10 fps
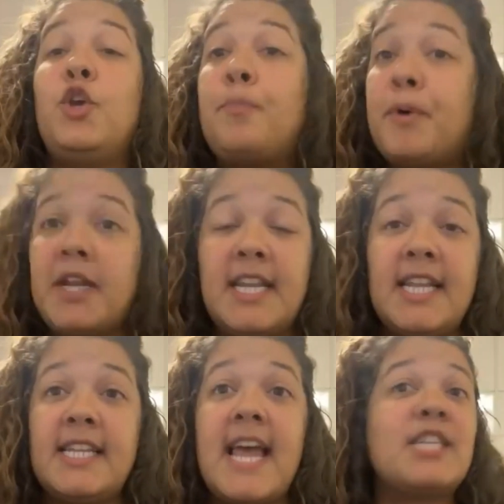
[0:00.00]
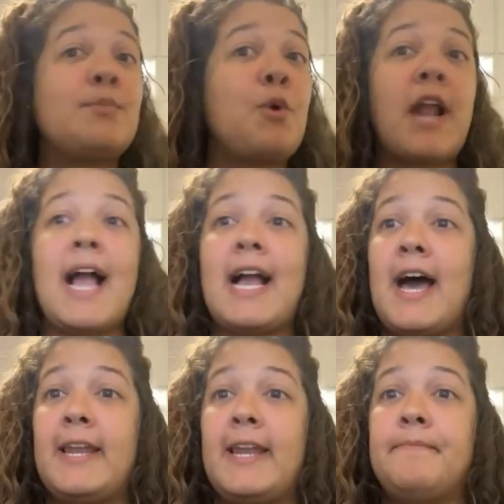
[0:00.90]
you put it in the dashboard, I
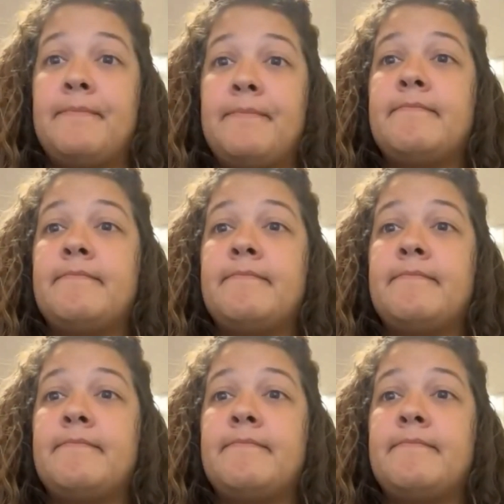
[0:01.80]
got it.